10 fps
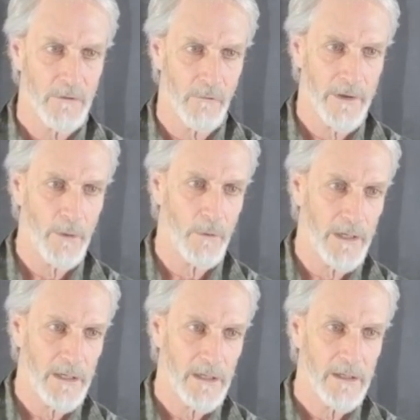Right
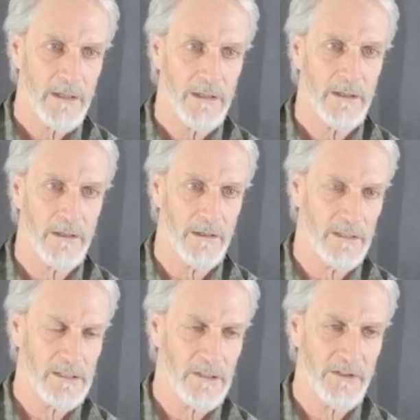away,
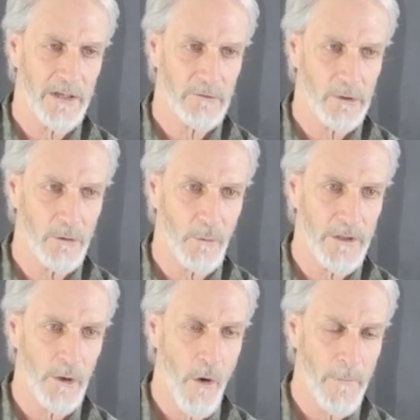a little download
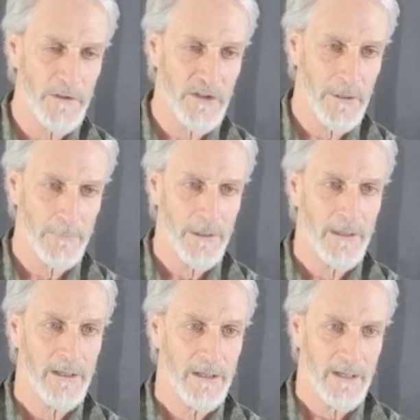window opens up
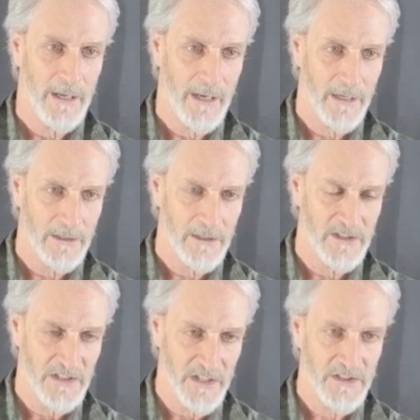and
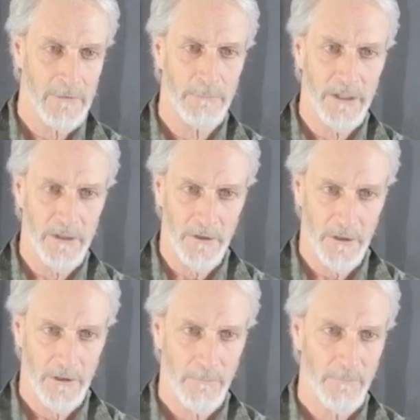it says completed.